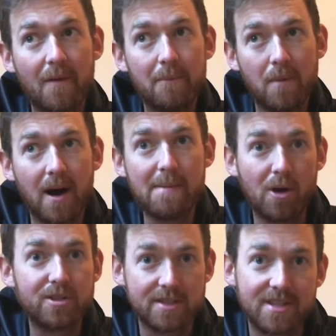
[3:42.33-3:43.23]
my
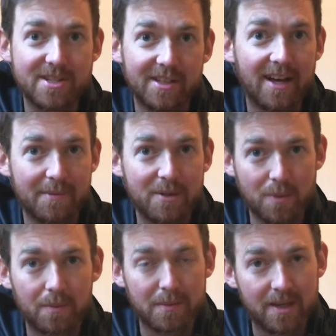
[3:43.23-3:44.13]
most essential item is
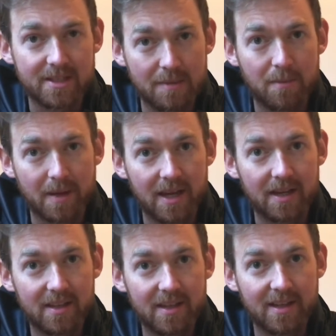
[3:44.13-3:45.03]
probably my sleeping
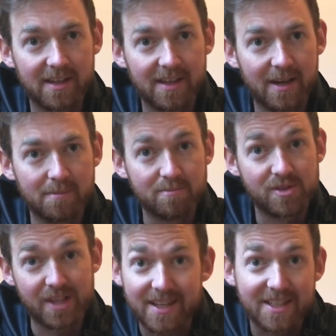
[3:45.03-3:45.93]
bag.
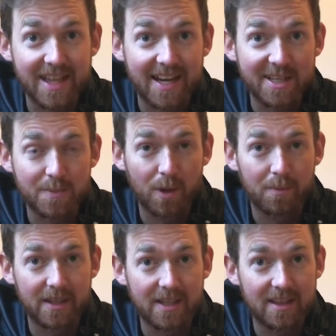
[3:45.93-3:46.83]
Second to that is
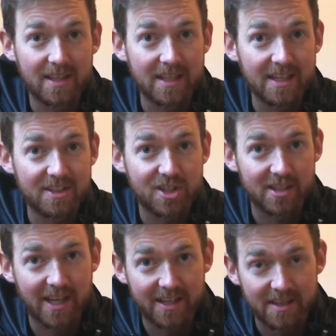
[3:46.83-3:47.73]
probably the
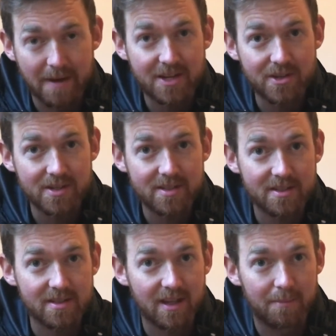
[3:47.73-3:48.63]
insulated
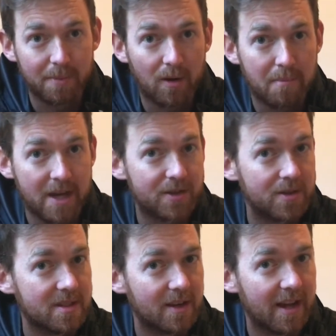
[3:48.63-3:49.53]
mattress, blow-up
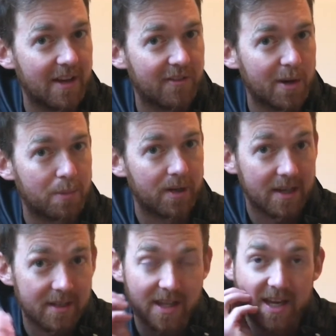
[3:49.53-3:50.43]
mattress that I put
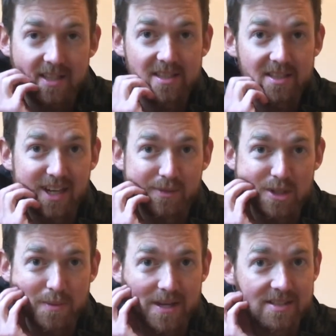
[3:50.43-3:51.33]
under that,
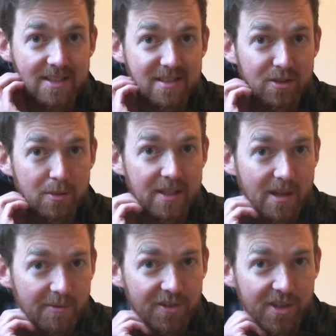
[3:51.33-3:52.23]
which makes things a little bit
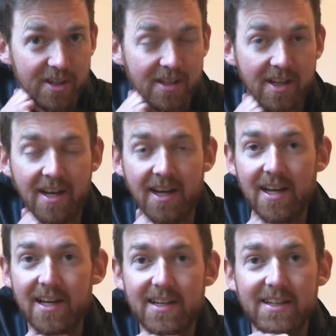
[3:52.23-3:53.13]
comfier.
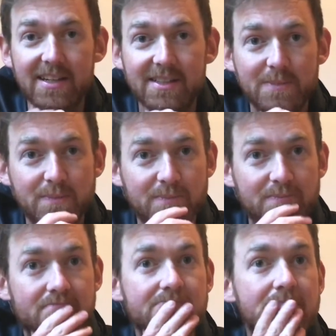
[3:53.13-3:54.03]

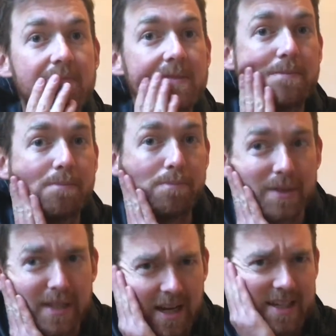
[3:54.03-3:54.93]

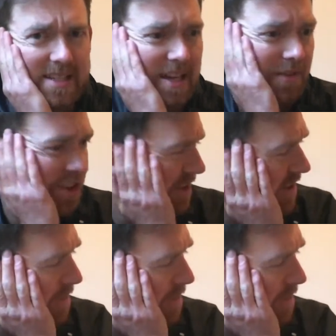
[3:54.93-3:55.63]
But yeah, I guess everything that